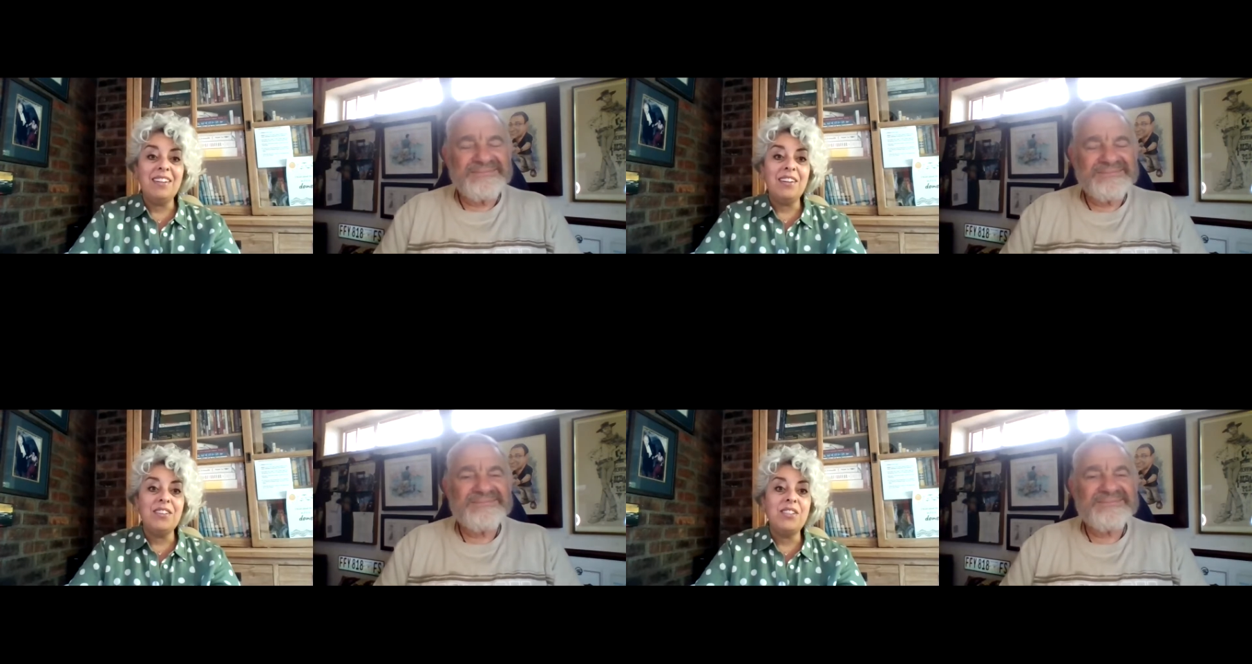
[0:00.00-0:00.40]

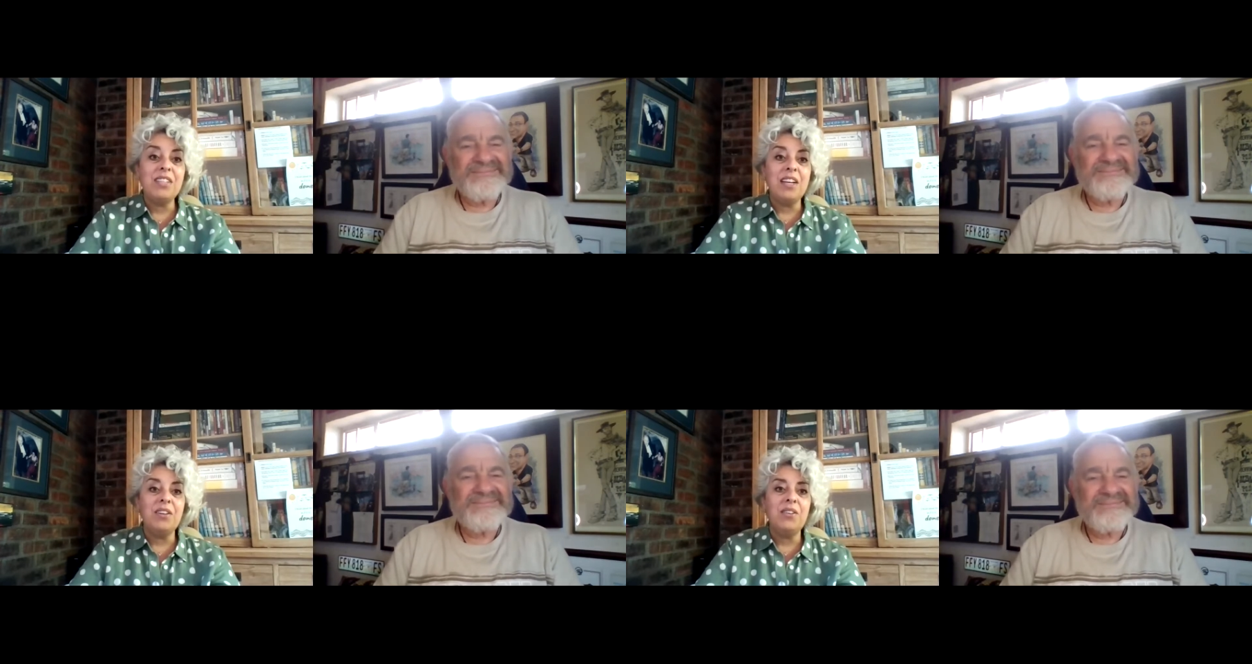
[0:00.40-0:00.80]
Speaker 1: you know.
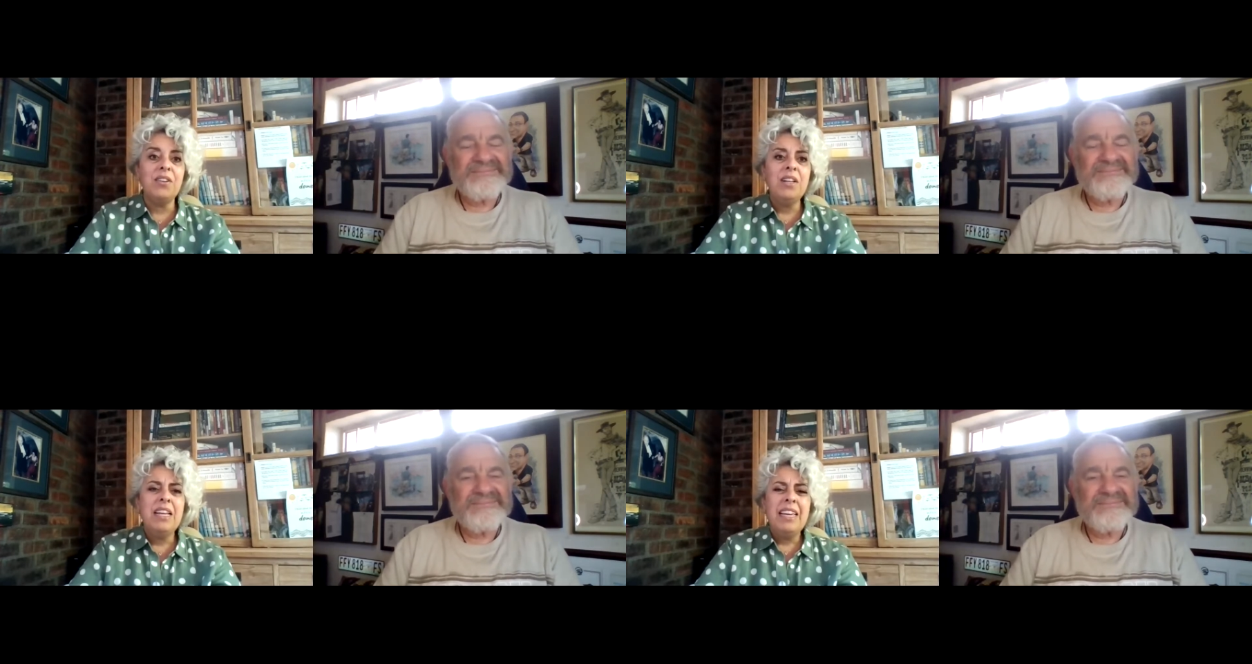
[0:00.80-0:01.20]
So
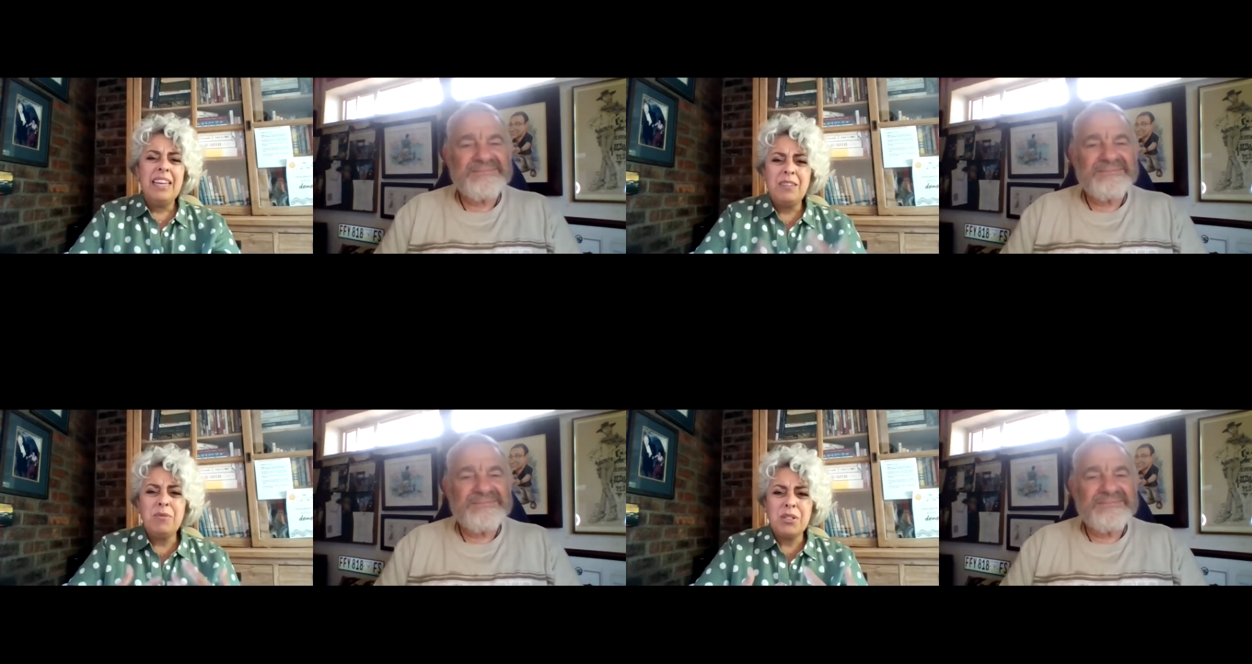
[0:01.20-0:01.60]

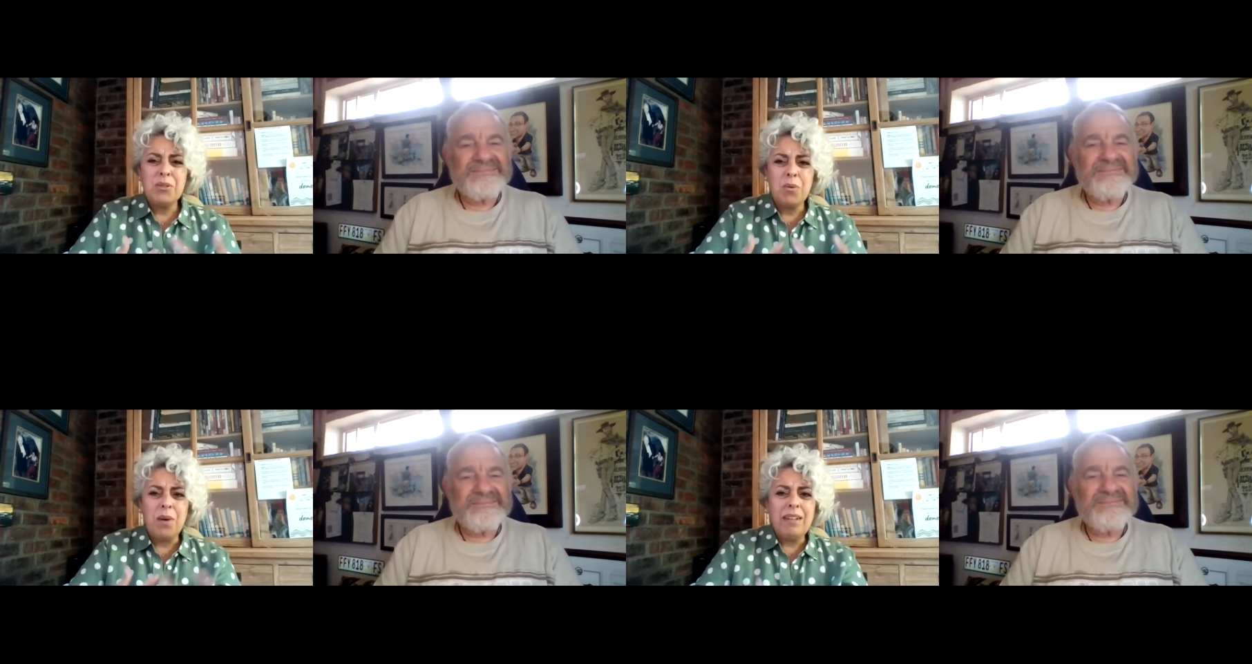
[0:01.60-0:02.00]
it
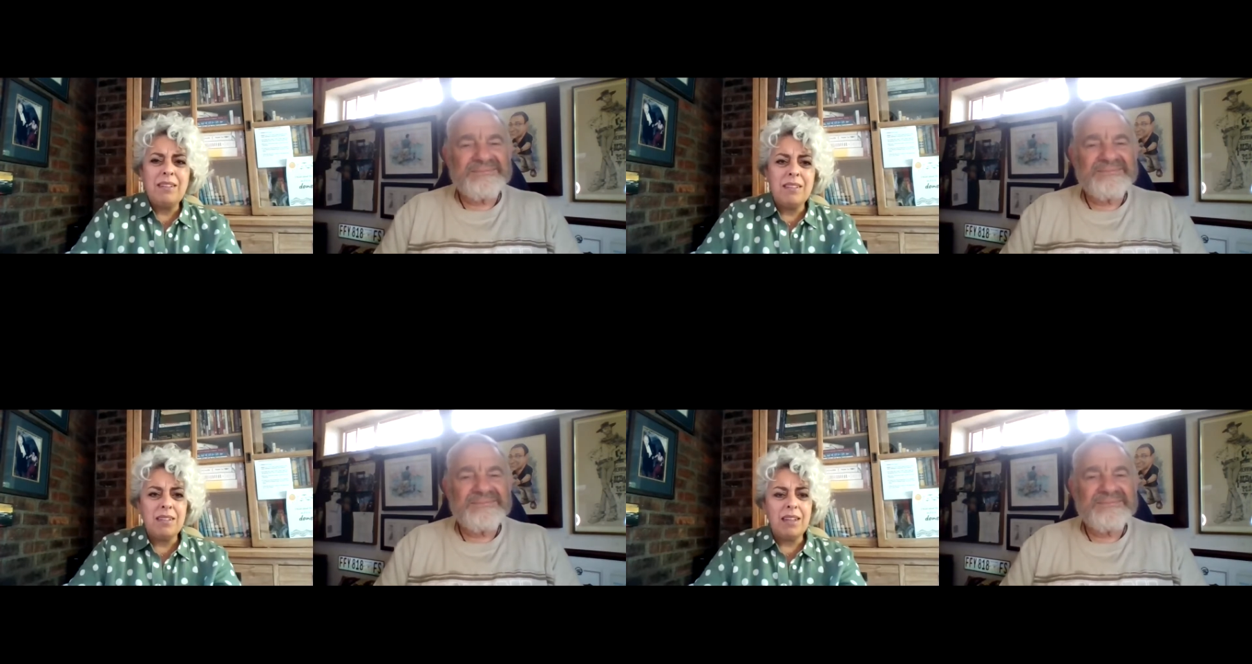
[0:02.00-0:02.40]
was
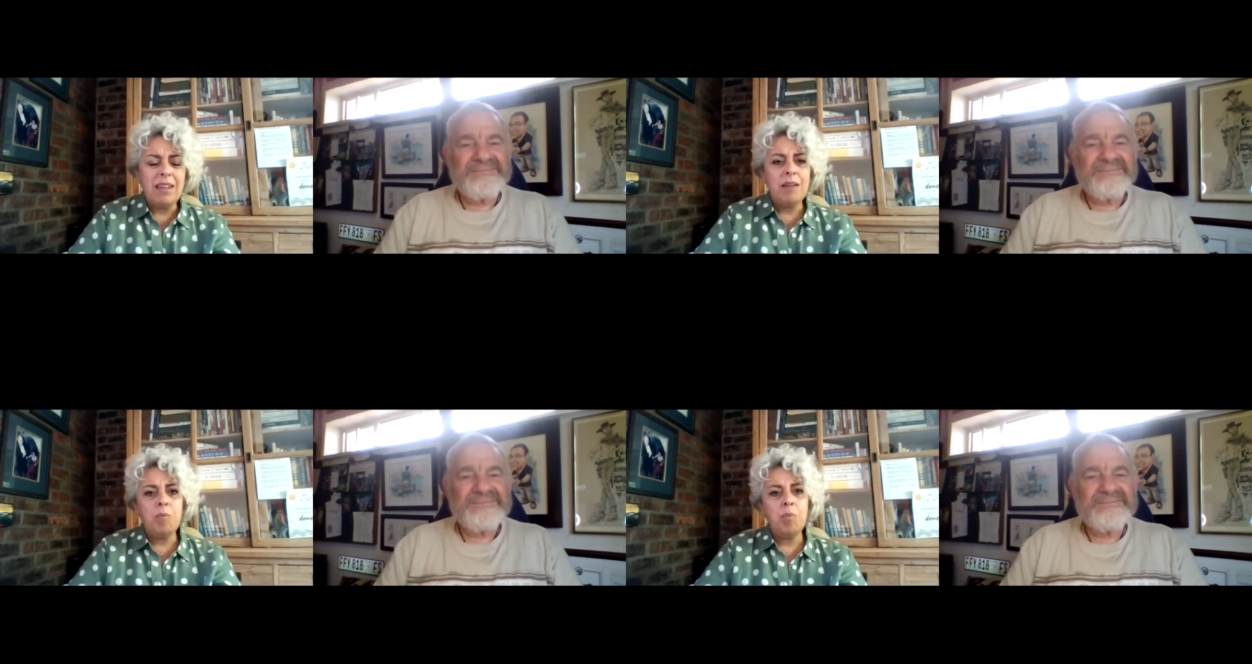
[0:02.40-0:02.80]
quite
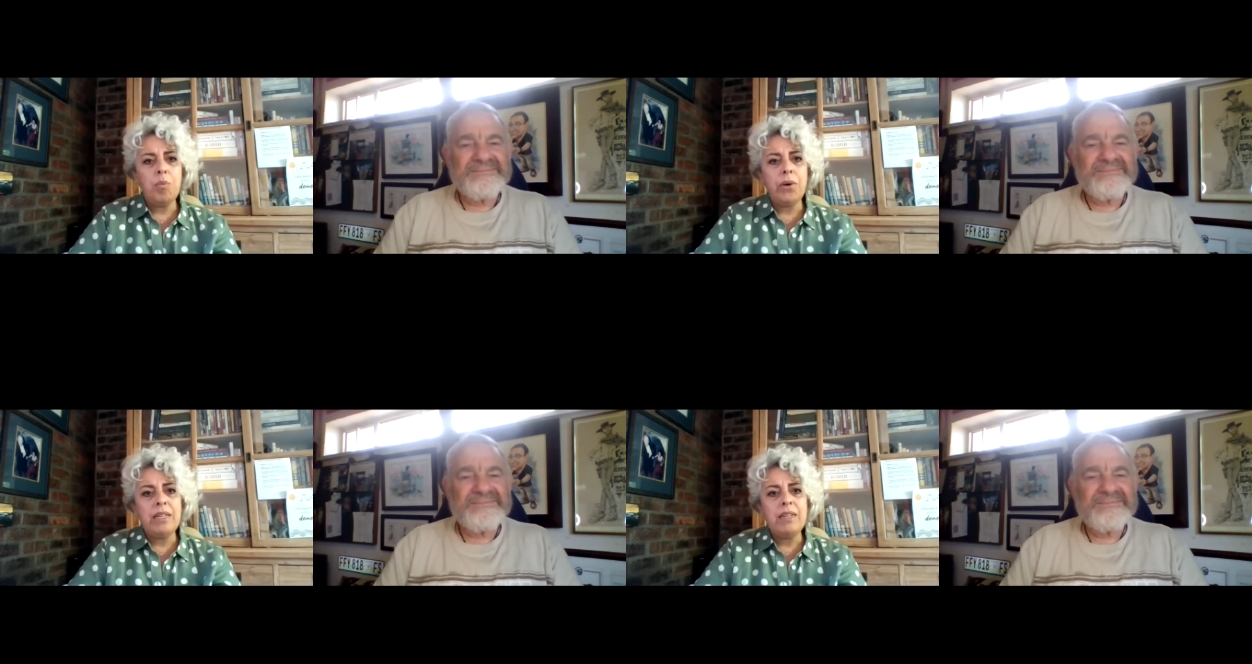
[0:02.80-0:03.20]
a
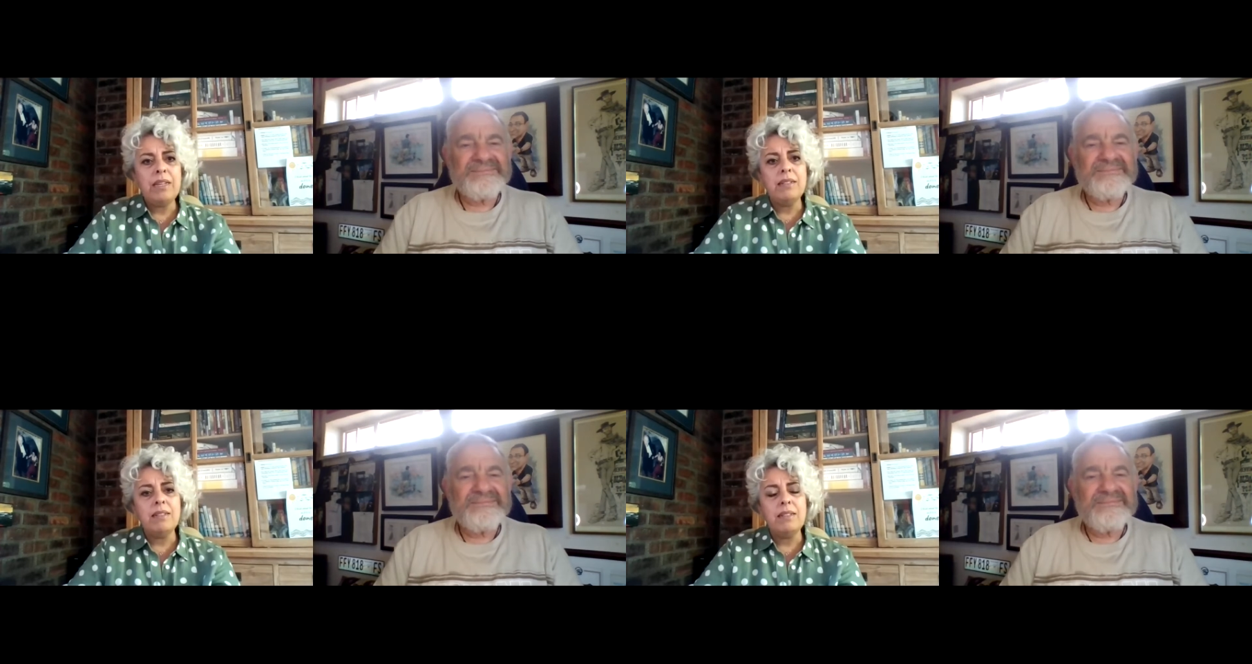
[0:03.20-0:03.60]

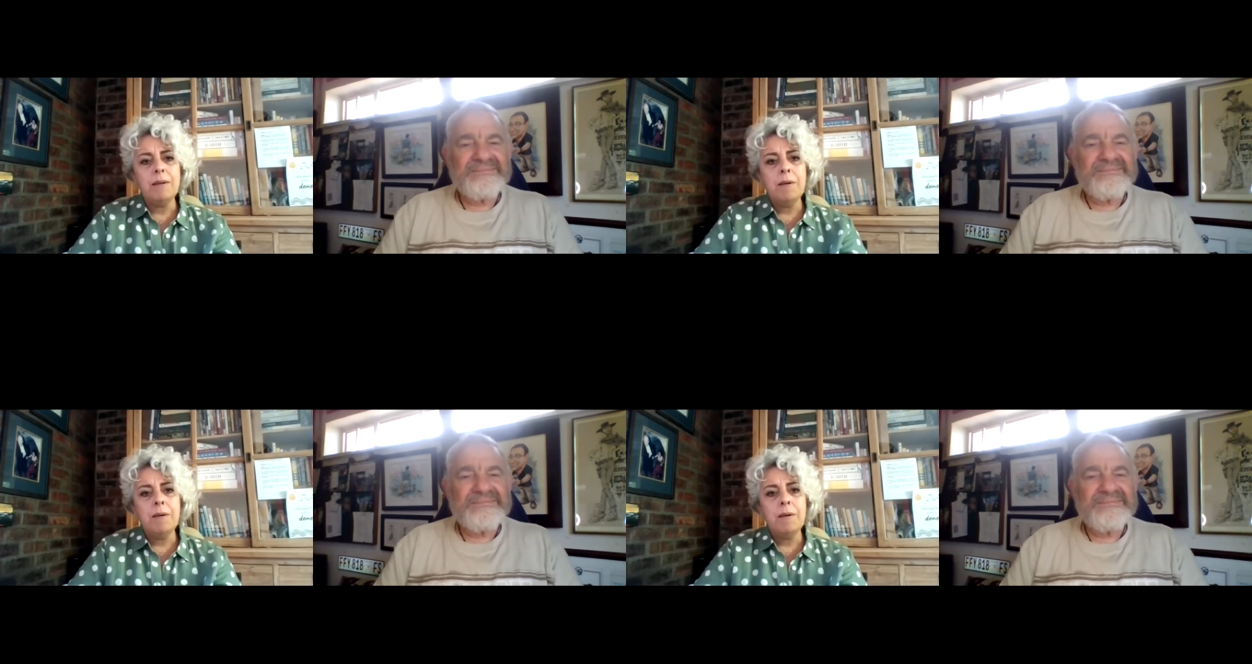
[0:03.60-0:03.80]
poignant